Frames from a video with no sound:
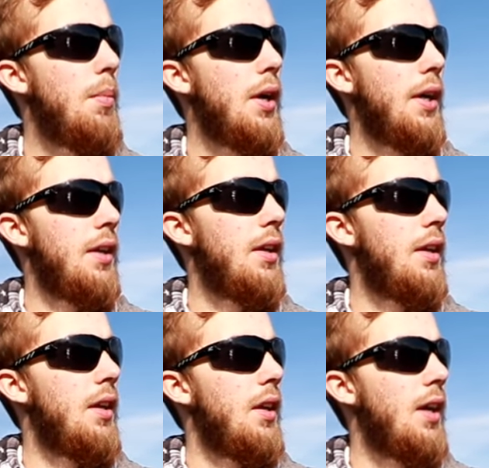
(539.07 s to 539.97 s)
but
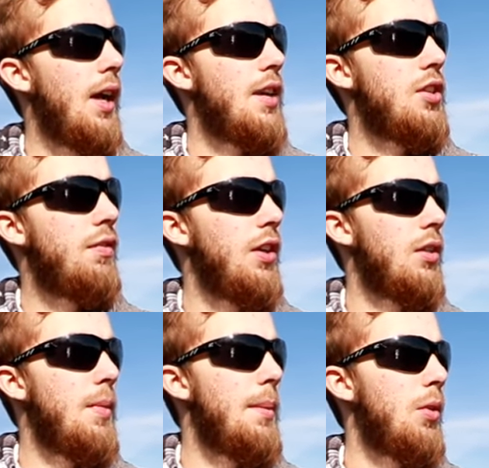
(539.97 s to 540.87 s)
I just
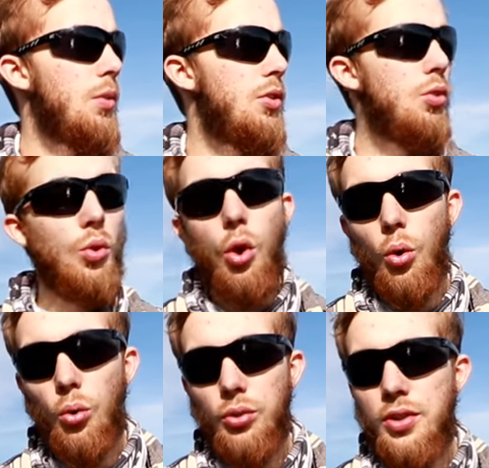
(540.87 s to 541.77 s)
figured maybe it was too
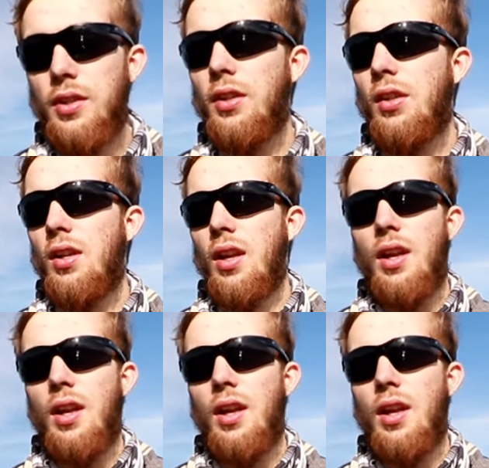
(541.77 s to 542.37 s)
cold still.